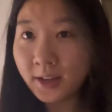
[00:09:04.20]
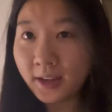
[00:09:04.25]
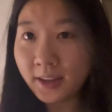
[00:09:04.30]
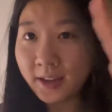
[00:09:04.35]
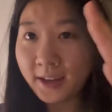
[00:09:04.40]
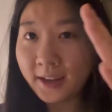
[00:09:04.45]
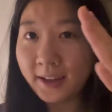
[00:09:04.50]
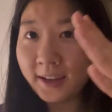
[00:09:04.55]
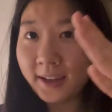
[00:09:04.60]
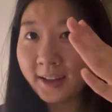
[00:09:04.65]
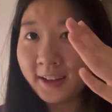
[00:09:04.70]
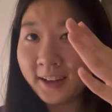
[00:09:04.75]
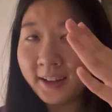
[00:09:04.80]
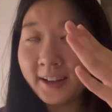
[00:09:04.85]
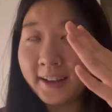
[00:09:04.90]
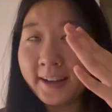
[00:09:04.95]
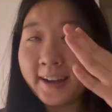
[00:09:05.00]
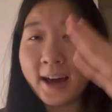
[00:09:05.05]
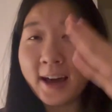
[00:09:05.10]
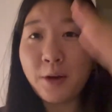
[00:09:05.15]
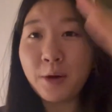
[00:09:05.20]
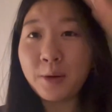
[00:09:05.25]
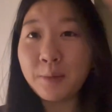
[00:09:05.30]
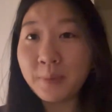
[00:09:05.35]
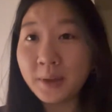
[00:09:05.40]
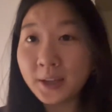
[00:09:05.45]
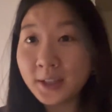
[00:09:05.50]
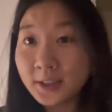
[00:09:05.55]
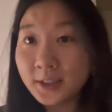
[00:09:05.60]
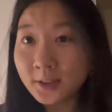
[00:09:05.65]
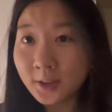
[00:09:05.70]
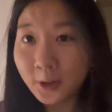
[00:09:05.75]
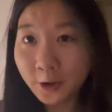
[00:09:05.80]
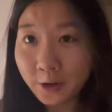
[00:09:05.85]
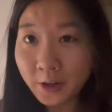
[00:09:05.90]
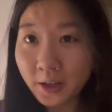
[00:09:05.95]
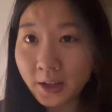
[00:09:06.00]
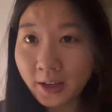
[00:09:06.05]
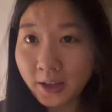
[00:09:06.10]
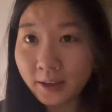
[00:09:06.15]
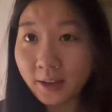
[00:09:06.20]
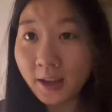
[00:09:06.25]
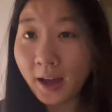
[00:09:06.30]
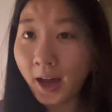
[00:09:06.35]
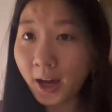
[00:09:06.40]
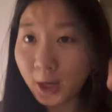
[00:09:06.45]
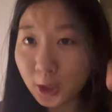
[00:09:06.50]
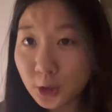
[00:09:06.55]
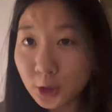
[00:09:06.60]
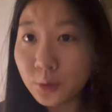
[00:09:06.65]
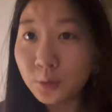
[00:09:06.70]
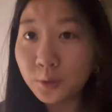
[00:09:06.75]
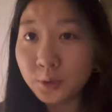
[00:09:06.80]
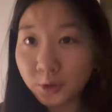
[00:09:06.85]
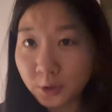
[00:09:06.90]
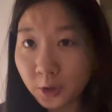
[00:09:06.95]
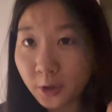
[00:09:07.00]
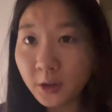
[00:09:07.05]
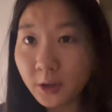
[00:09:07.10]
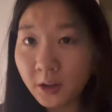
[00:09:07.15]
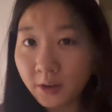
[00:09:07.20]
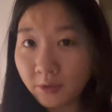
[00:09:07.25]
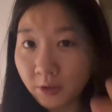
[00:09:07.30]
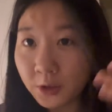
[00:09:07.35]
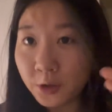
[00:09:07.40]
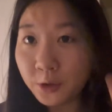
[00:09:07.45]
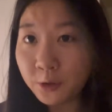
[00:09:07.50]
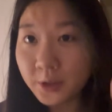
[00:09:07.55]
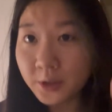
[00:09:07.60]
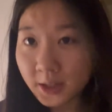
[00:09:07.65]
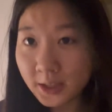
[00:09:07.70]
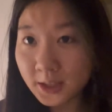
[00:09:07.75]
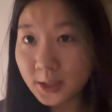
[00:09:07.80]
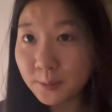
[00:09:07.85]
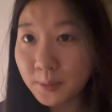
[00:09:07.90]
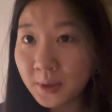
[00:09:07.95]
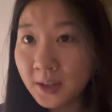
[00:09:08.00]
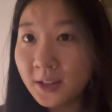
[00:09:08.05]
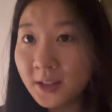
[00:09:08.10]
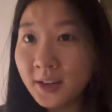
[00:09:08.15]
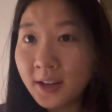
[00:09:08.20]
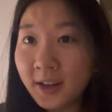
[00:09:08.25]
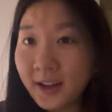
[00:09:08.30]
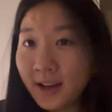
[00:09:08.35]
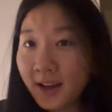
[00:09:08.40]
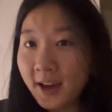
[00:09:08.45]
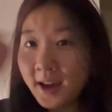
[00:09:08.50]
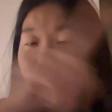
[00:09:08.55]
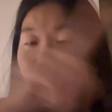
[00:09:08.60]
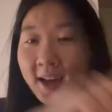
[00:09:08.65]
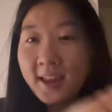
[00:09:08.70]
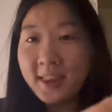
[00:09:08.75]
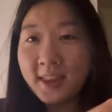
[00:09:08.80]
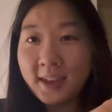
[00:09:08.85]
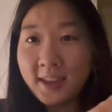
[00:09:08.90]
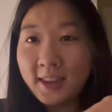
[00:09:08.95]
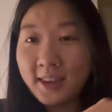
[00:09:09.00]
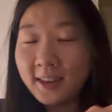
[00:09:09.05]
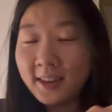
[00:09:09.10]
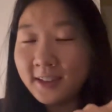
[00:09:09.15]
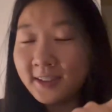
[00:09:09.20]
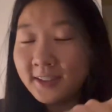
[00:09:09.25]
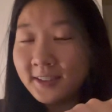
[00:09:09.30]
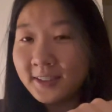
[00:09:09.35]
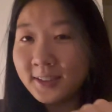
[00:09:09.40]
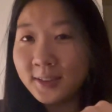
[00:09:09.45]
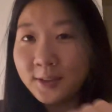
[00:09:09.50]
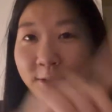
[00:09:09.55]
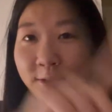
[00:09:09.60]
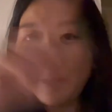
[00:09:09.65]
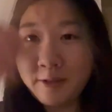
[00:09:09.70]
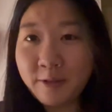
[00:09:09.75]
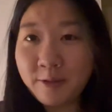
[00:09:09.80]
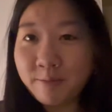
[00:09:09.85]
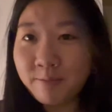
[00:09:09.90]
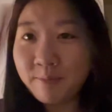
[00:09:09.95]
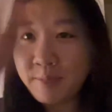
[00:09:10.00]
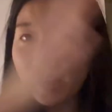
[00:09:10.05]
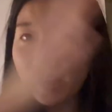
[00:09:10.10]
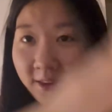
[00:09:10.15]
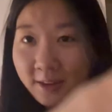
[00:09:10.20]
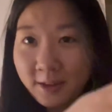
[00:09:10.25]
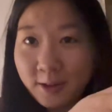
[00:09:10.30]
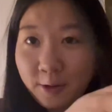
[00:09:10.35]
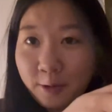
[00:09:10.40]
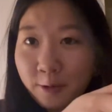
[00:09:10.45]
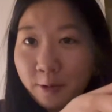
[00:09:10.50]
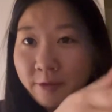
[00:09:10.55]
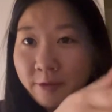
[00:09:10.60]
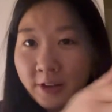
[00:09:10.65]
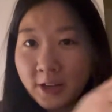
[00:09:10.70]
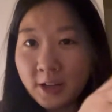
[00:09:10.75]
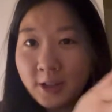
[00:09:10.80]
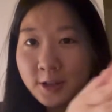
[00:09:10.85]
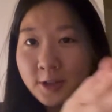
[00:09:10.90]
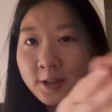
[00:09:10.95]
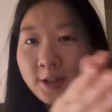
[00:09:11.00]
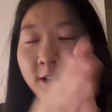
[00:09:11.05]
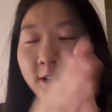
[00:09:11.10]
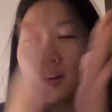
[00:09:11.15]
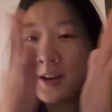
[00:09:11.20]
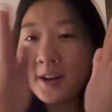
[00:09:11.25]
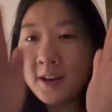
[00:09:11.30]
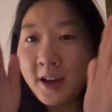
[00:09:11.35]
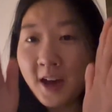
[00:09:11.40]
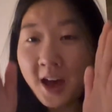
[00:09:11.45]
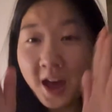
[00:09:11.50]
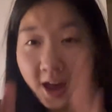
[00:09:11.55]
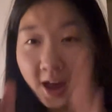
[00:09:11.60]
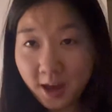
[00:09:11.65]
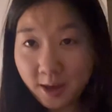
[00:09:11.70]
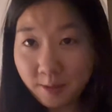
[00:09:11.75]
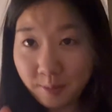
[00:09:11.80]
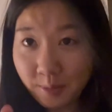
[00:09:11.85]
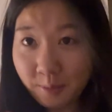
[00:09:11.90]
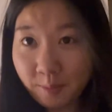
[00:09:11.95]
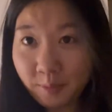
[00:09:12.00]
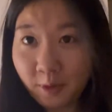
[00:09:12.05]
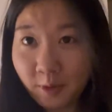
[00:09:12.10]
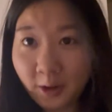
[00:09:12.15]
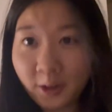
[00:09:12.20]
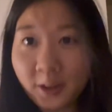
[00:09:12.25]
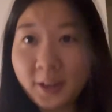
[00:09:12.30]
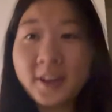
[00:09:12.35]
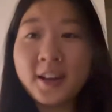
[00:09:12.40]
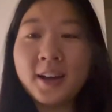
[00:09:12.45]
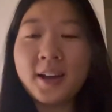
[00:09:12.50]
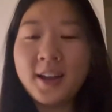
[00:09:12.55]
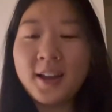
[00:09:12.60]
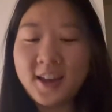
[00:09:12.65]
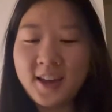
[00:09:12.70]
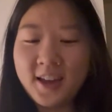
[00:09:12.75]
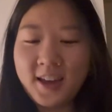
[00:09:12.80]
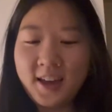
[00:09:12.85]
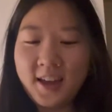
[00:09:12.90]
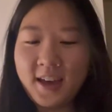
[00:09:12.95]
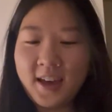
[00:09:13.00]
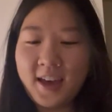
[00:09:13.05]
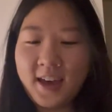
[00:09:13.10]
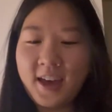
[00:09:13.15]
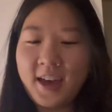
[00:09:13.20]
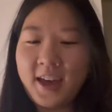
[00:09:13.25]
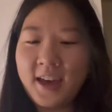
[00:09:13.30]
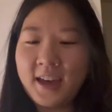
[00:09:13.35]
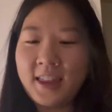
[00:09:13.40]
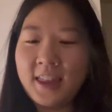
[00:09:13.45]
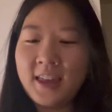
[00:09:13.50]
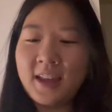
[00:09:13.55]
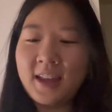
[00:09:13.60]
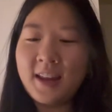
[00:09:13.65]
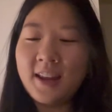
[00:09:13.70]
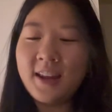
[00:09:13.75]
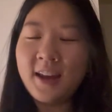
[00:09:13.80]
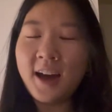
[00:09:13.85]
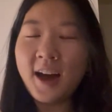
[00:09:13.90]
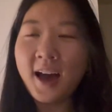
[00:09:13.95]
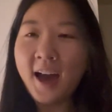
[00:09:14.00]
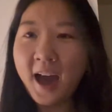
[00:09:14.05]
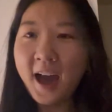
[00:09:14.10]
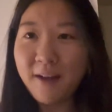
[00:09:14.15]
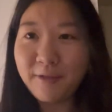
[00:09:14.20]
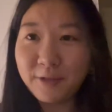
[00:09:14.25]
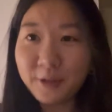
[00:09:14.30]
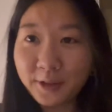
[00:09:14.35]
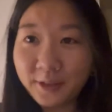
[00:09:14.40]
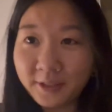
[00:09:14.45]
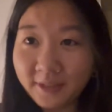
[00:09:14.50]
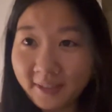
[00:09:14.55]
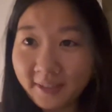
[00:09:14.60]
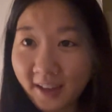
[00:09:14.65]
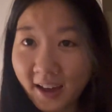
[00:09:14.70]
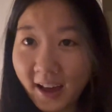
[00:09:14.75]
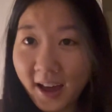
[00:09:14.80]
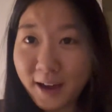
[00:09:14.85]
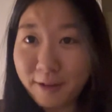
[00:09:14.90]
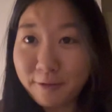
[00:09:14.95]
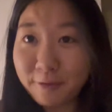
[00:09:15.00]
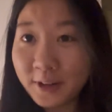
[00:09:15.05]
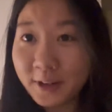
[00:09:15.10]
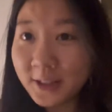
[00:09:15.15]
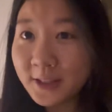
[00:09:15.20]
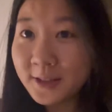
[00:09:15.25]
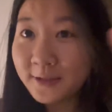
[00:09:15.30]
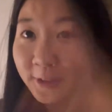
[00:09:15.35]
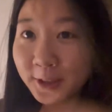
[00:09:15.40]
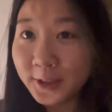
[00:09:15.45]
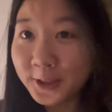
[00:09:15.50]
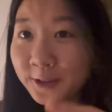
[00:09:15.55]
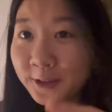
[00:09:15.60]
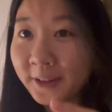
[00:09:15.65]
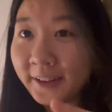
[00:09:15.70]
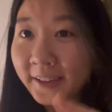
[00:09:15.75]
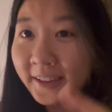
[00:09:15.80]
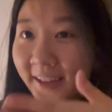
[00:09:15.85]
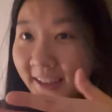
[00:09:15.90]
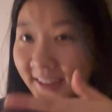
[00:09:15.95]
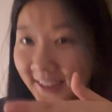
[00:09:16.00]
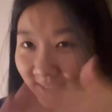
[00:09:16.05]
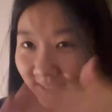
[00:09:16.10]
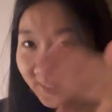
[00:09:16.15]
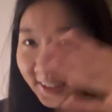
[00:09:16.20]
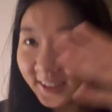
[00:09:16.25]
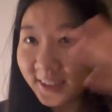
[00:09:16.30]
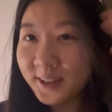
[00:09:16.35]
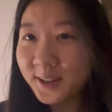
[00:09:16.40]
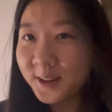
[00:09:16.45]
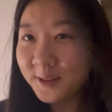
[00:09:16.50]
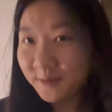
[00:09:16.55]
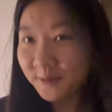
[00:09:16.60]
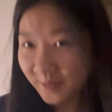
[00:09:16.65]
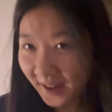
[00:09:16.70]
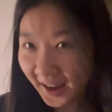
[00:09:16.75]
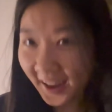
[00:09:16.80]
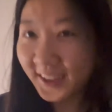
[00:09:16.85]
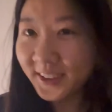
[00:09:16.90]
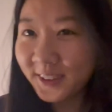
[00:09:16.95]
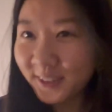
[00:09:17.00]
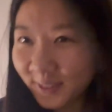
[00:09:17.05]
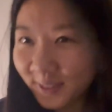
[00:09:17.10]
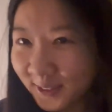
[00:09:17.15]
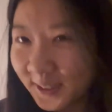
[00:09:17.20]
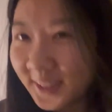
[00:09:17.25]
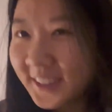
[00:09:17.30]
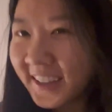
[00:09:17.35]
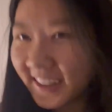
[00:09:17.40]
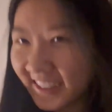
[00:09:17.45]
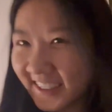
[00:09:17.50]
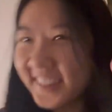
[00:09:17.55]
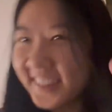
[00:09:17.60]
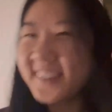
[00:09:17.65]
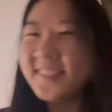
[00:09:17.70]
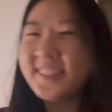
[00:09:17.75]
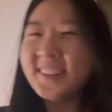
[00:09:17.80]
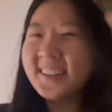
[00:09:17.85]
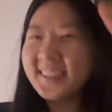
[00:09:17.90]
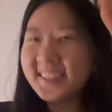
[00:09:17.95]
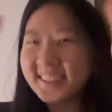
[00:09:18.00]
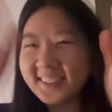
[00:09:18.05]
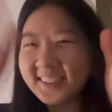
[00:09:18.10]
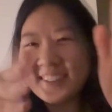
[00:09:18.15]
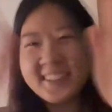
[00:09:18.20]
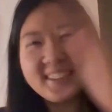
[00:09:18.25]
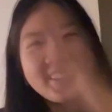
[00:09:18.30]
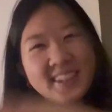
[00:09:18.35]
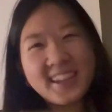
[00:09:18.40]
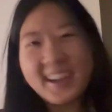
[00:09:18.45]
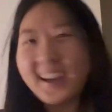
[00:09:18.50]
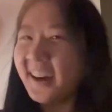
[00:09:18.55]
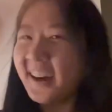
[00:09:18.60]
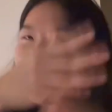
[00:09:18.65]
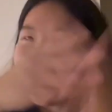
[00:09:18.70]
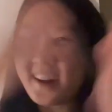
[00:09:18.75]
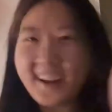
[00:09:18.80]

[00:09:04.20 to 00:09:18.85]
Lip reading: and then now I'm like starting at the actual start of the New Testament. And then so Matthew finished, and then Mark. And then after I reach 1 Corinthians, I'm gonna go back to the Old Testament. So it's like,